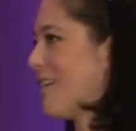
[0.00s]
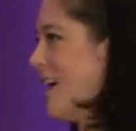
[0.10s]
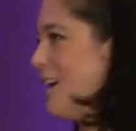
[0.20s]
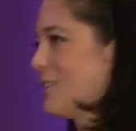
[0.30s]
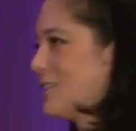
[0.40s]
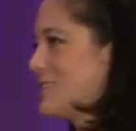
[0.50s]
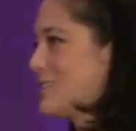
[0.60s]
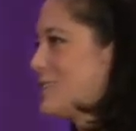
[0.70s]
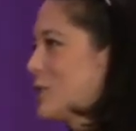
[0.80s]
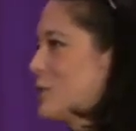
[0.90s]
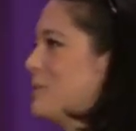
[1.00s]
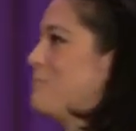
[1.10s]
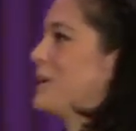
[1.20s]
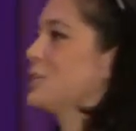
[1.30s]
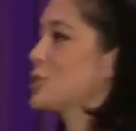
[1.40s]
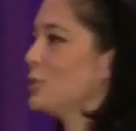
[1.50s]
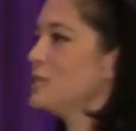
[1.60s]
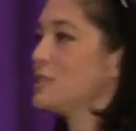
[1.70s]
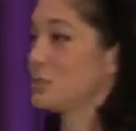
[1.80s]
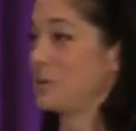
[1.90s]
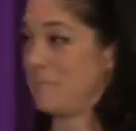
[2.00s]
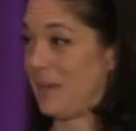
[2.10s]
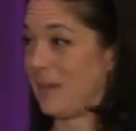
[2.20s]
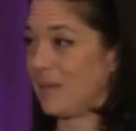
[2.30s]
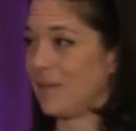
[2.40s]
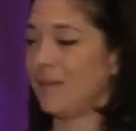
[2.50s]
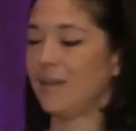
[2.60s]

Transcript: health is determined by the choices we make.